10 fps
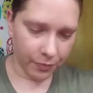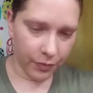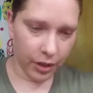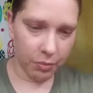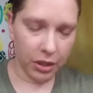
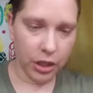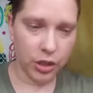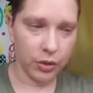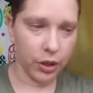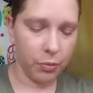I'm going to do
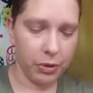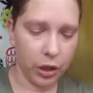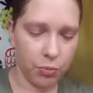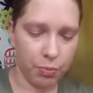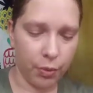a little bit
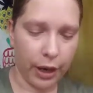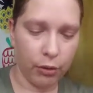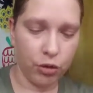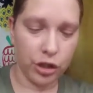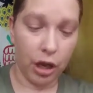of brow
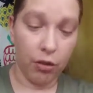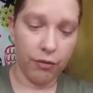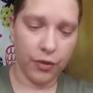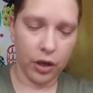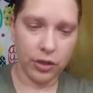gel
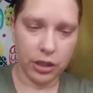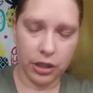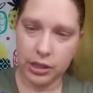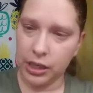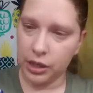first, and
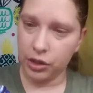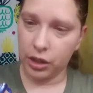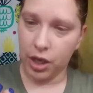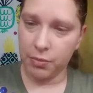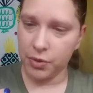this actually
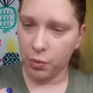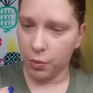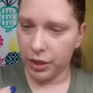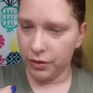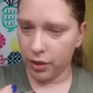comes
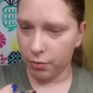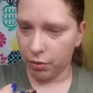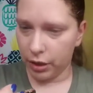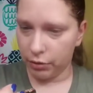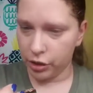with a
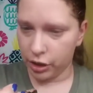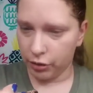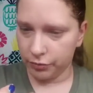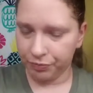brow gel.